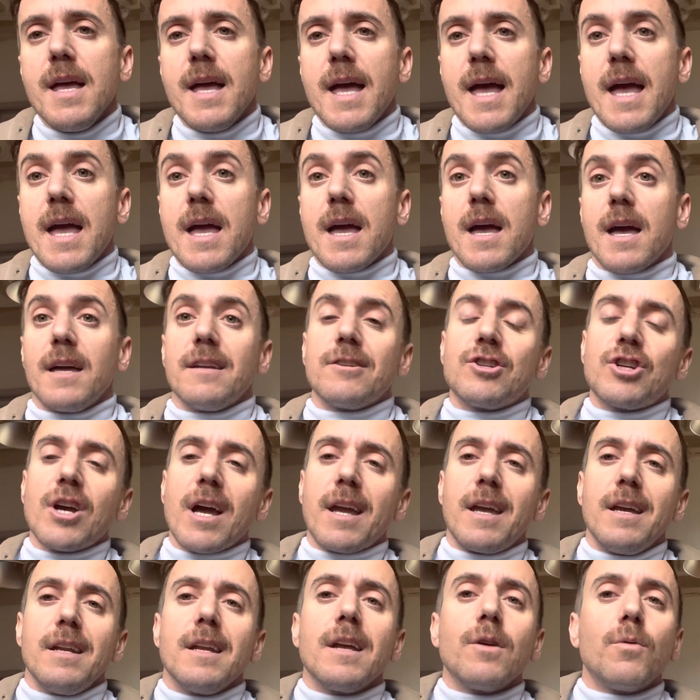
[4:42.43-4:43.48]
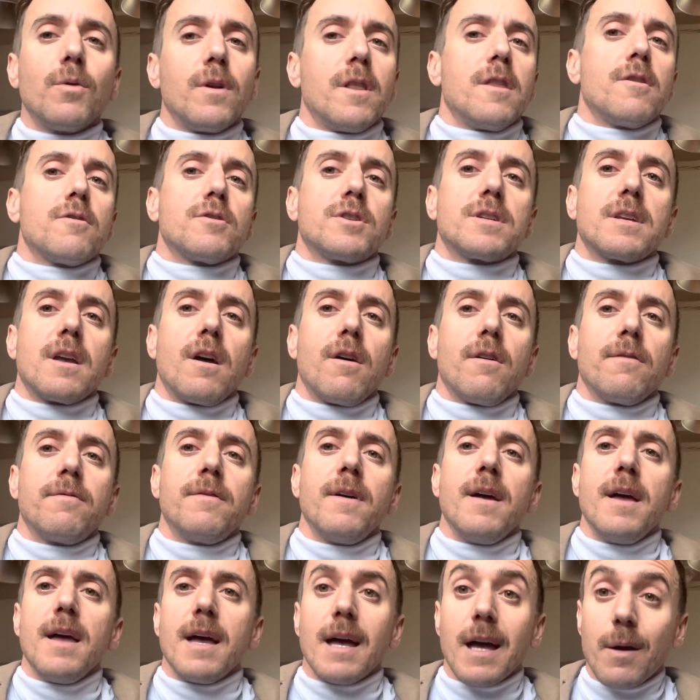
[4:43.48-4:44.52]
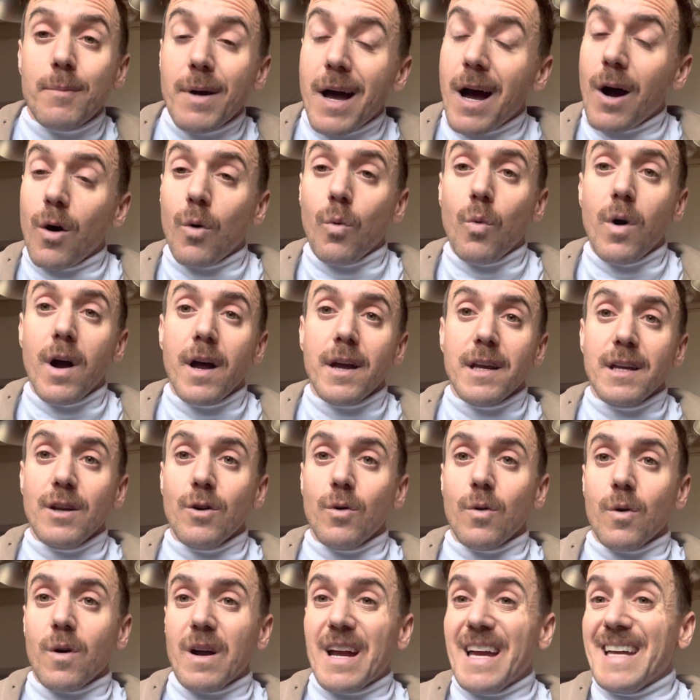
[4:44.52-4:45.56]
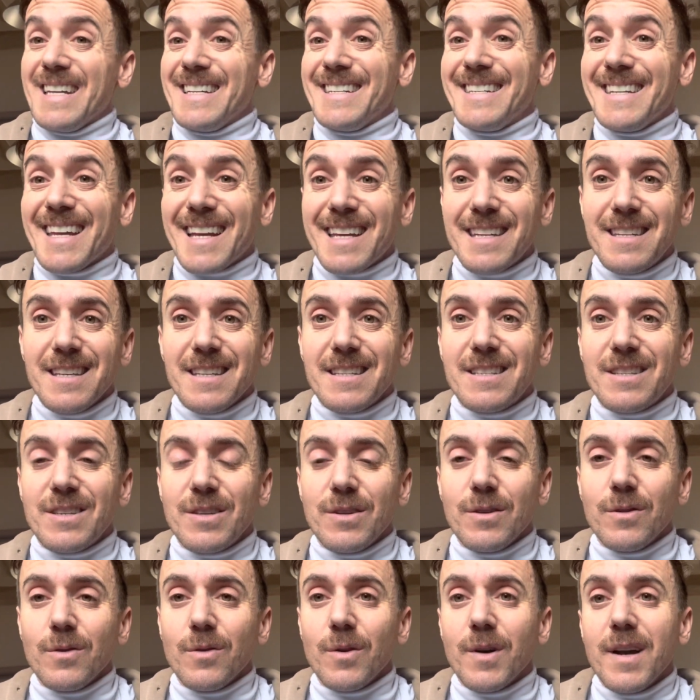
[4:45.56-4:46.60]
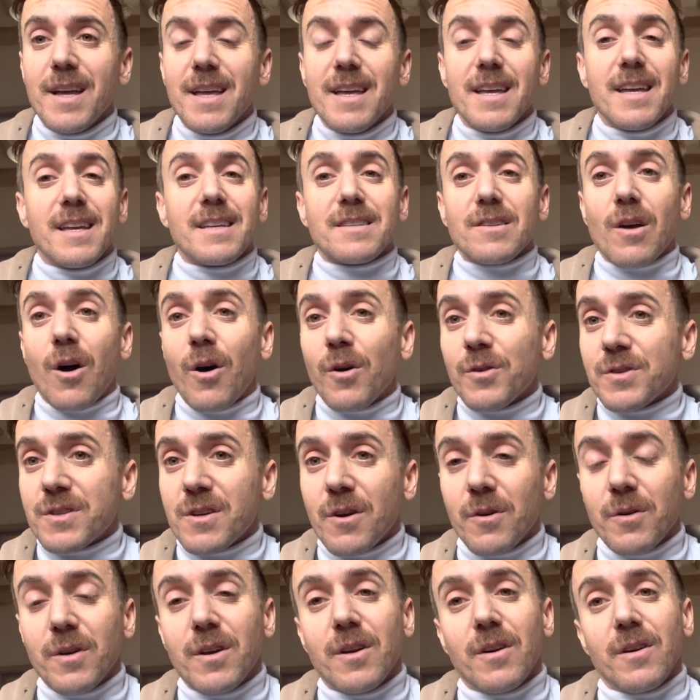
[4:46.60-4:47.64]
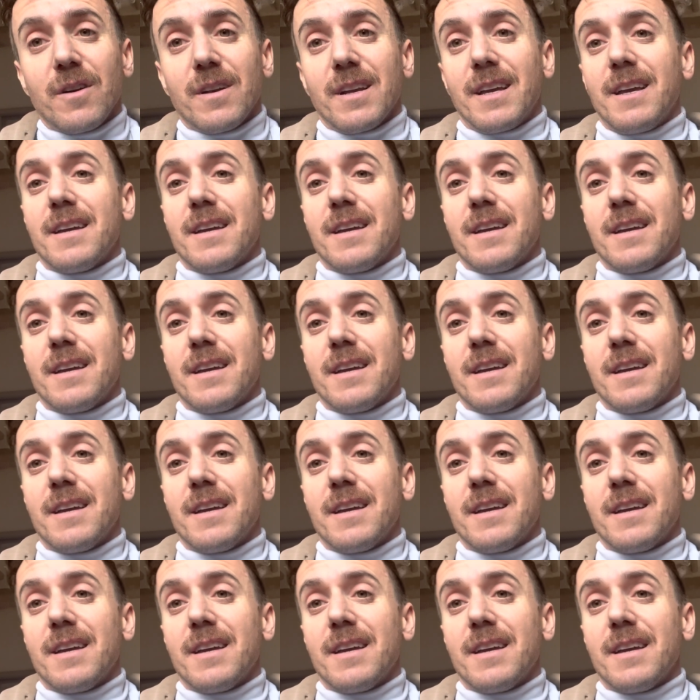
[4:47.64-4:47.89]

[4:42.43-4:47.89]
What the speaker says: and checking in with yourself about what you're addicted to is also good,